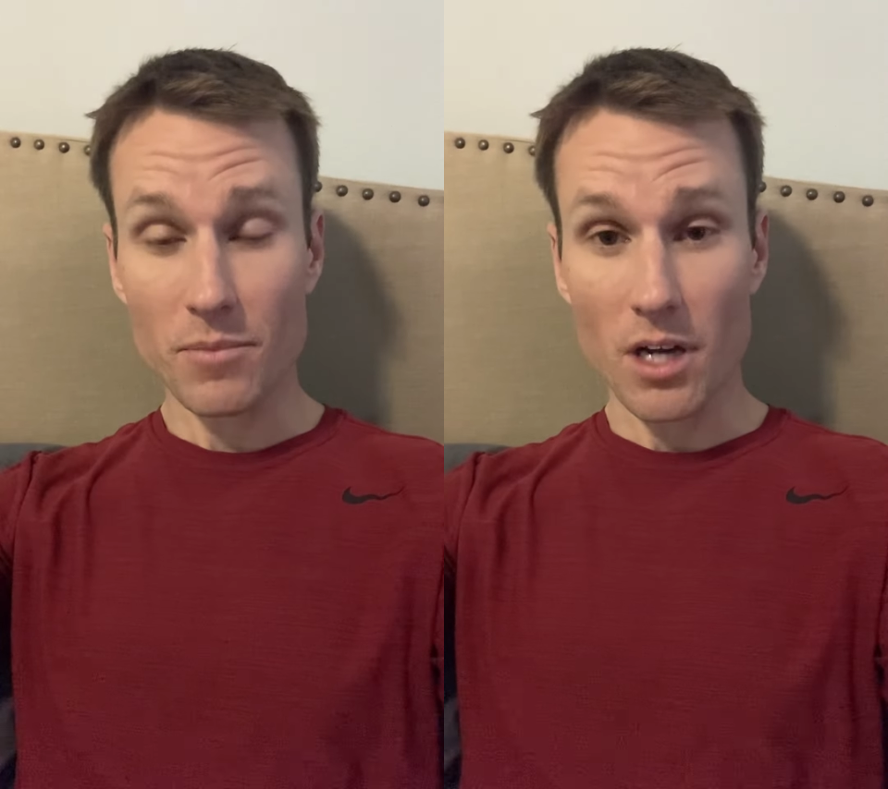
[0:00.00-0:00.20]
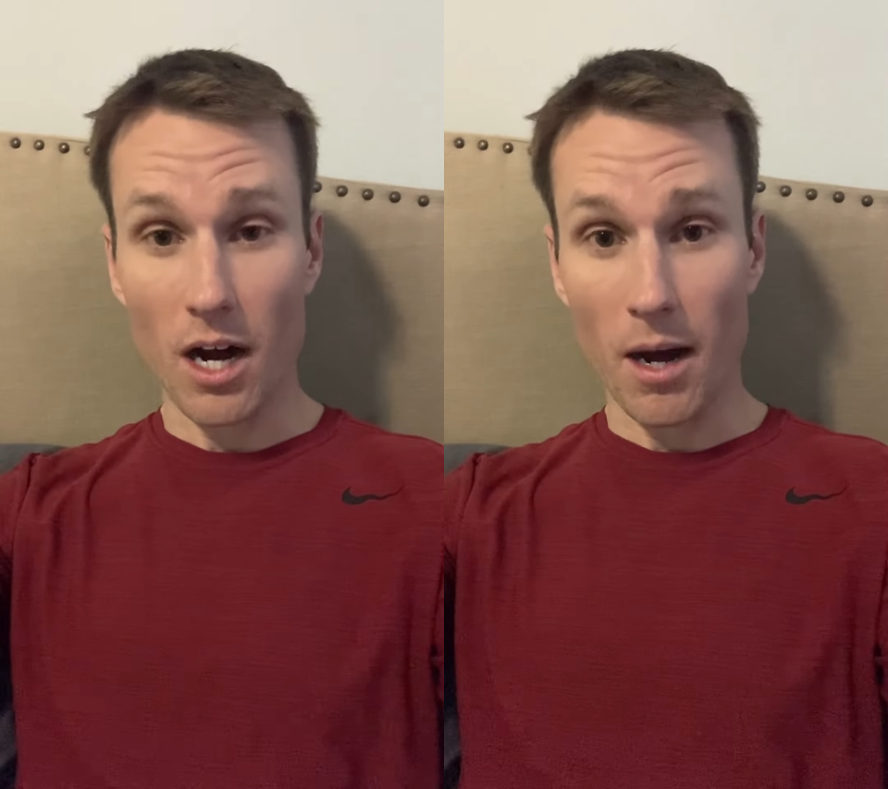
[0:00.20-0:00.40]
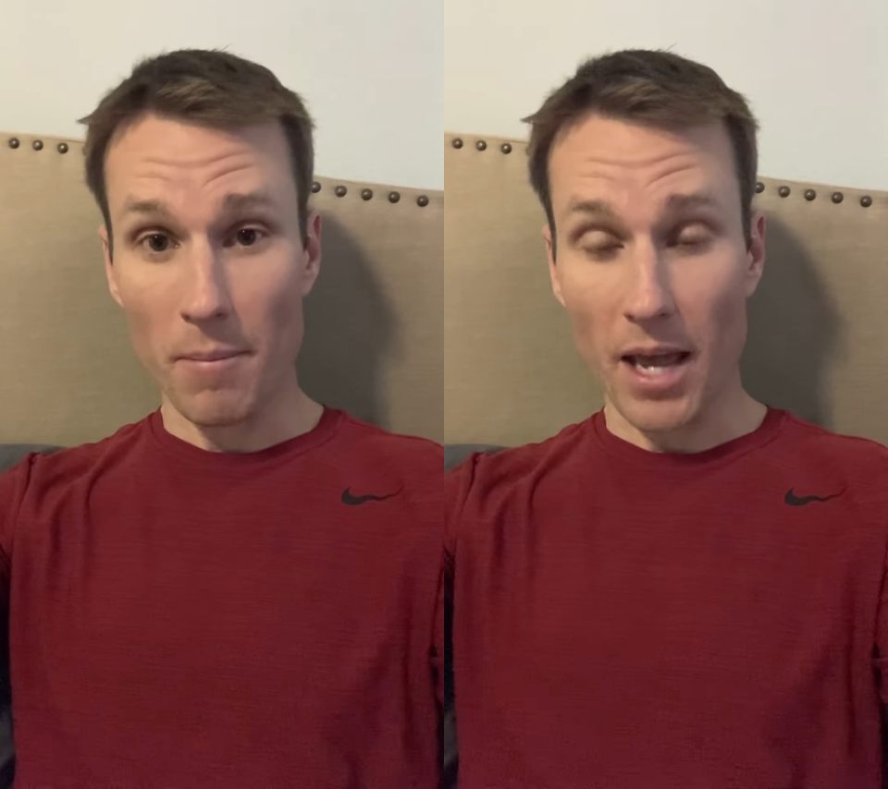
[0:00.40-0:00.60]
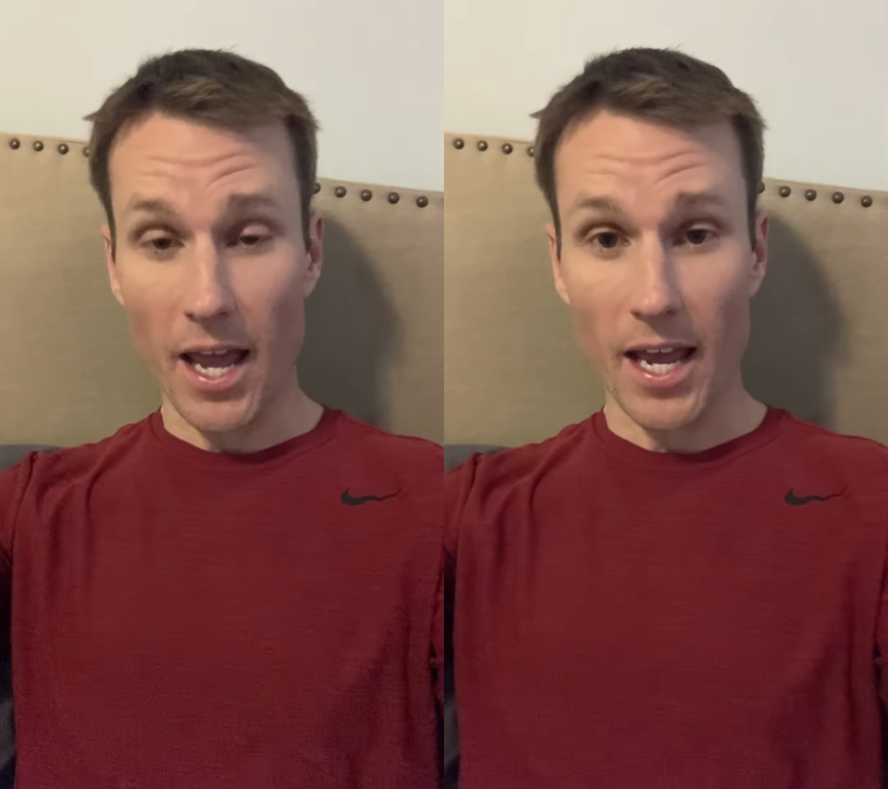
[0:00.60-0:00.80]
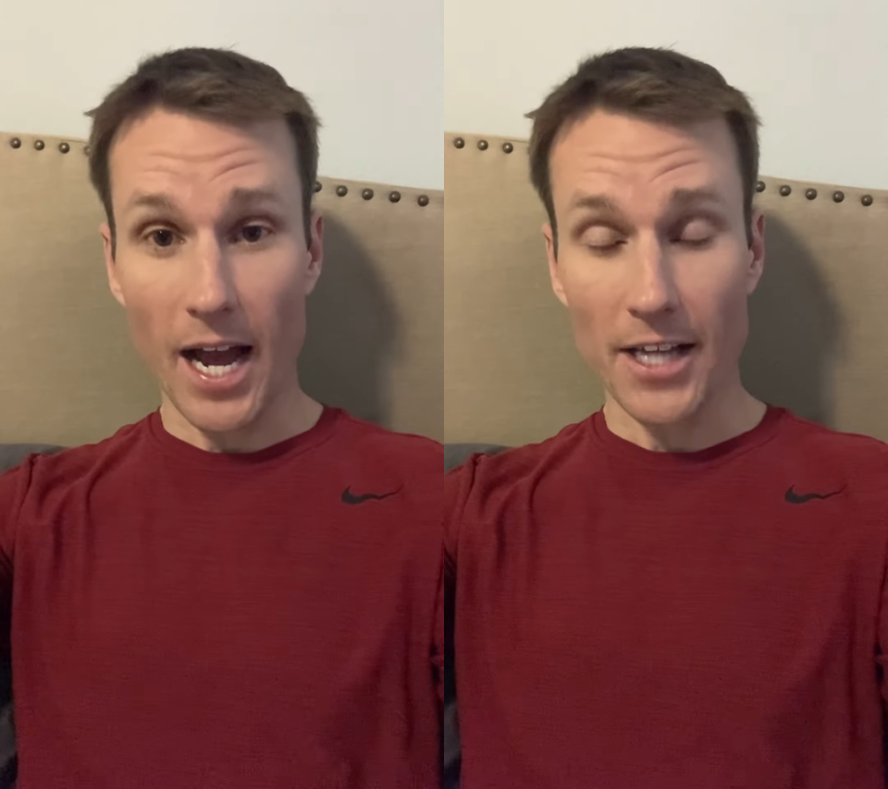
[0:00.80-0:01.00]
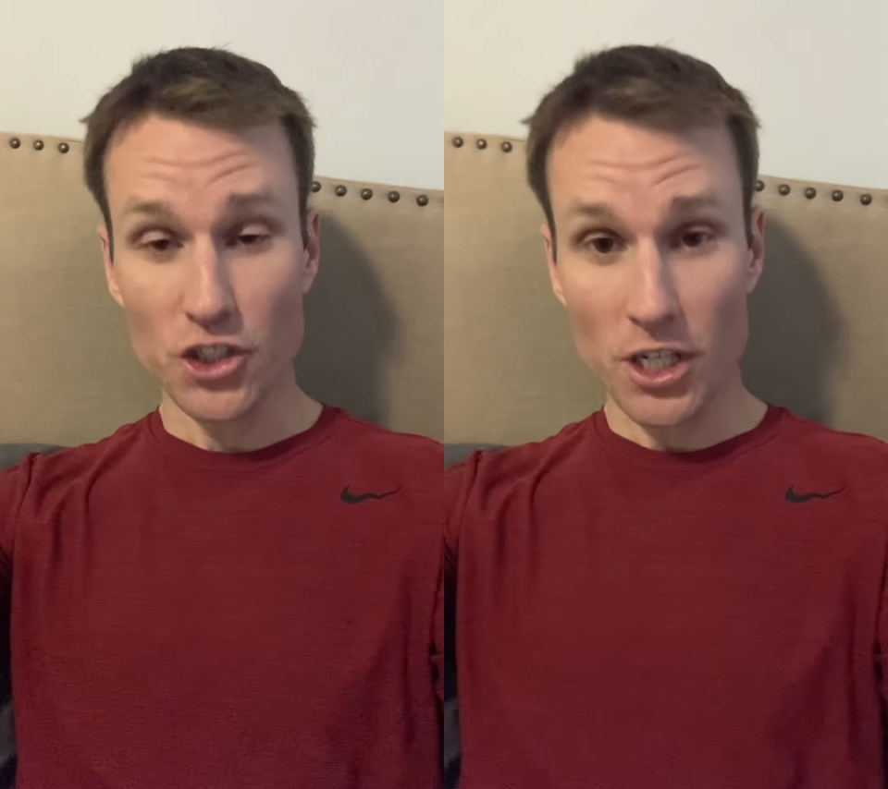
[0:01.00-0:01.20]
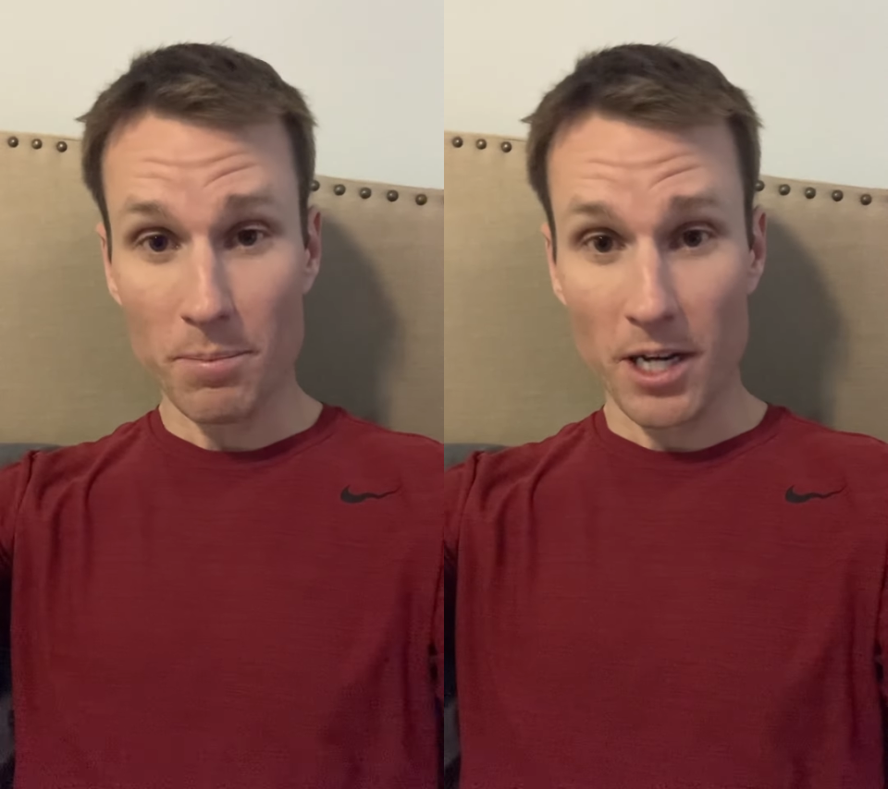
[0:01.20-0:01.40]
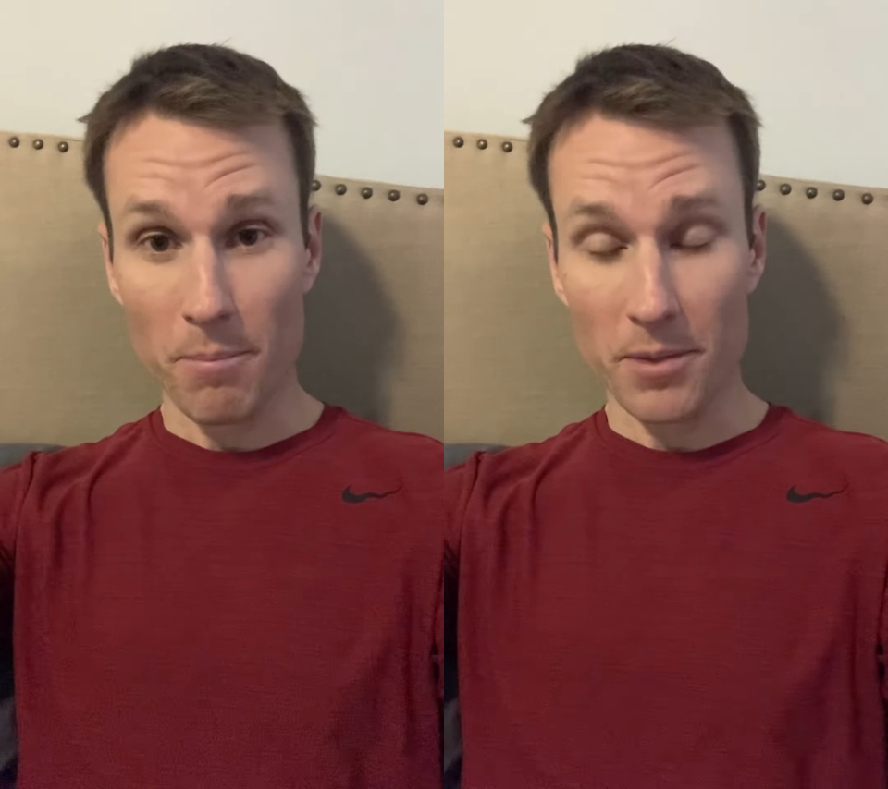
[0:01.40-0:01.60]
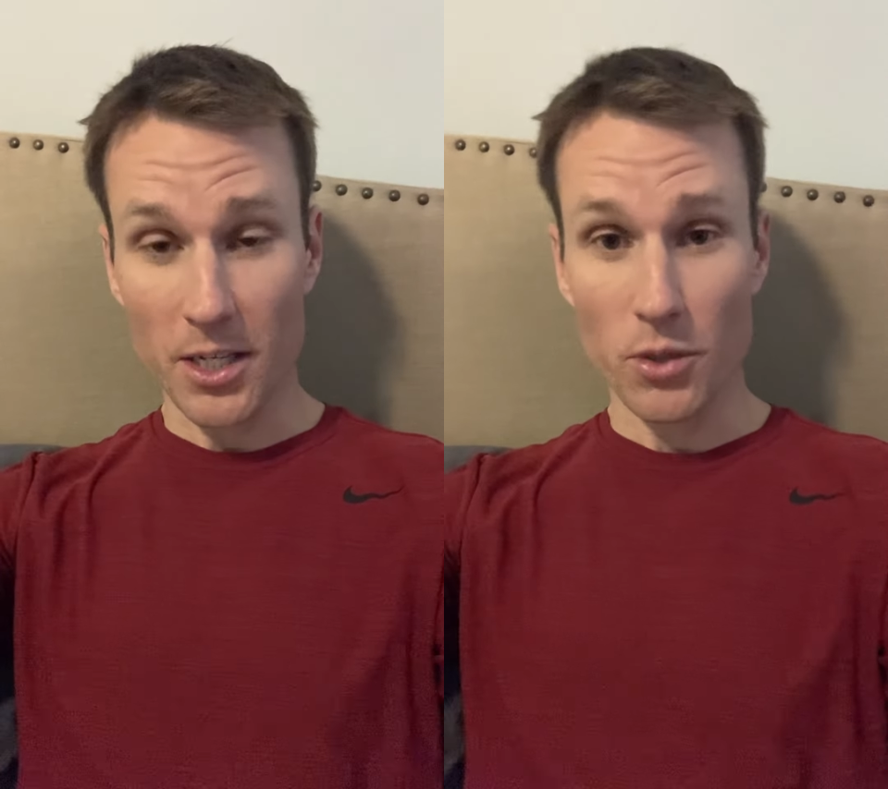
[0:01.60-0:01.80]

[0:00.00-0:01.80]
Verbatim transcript: um, AI chip company,